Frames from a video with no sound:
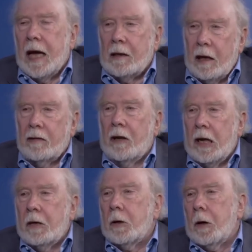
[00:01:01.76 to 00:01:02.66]
that as an
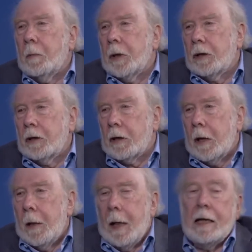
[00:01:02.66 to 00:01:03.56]
interpreter.
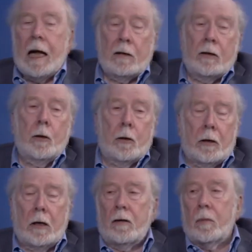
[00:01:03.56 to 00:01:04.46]
And that's
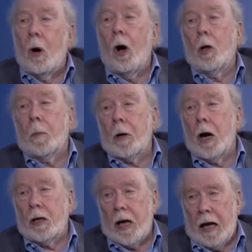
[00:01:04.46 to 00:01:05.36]
usually a small
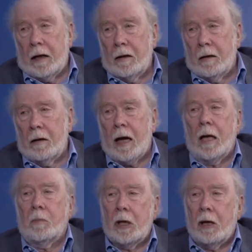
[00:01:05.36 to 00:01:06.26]
project, you know,
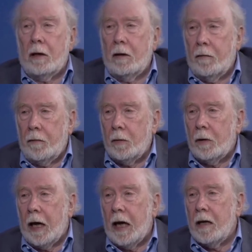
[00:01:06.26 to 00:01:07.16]
can be done in a few
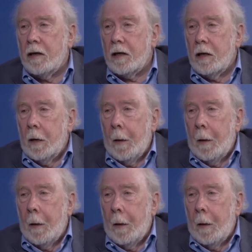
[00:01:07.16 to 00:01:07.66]
days.